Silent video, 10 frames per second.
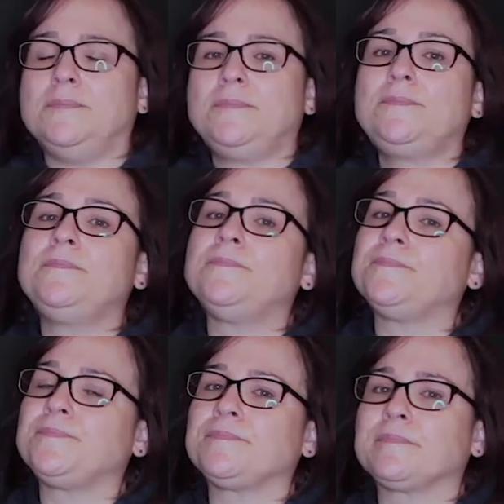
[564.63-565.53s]

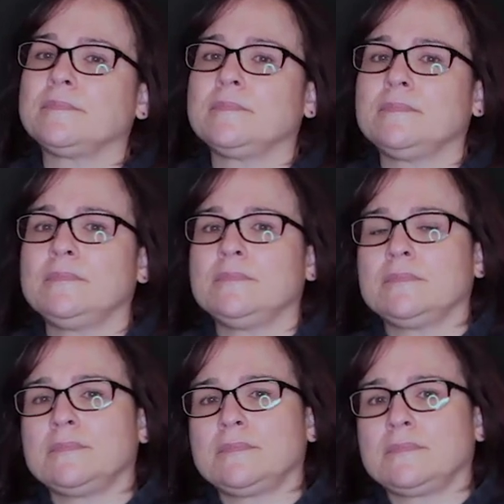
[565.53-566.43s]

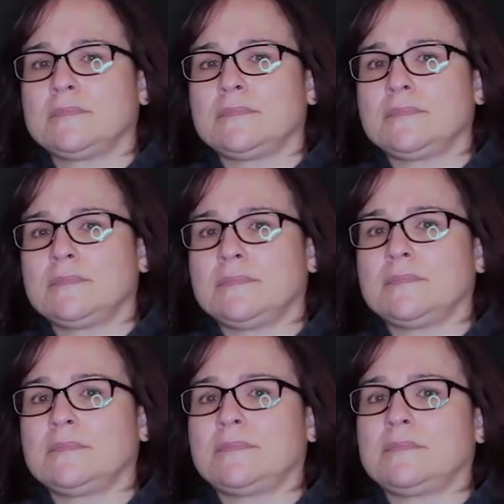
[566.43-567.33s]

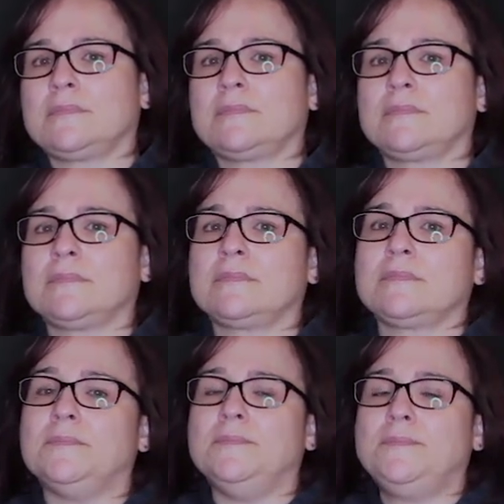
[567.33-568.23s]

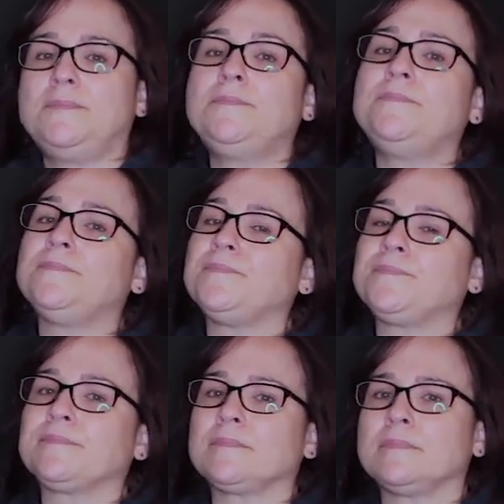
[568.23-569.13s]

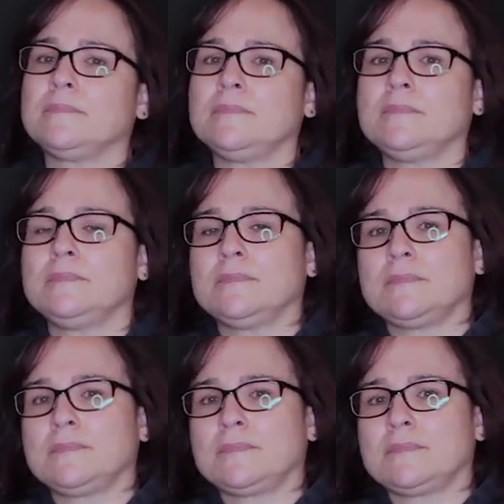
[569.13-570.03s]

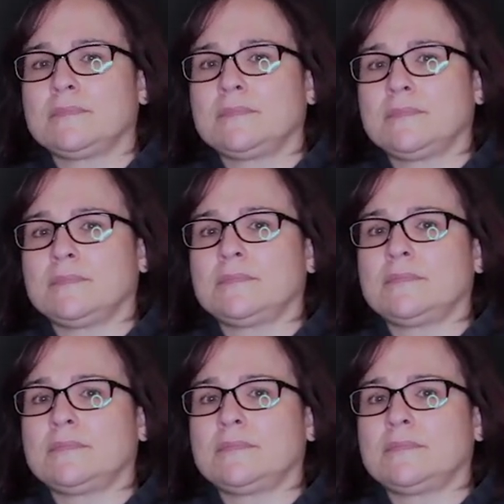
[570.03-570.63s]
(silent)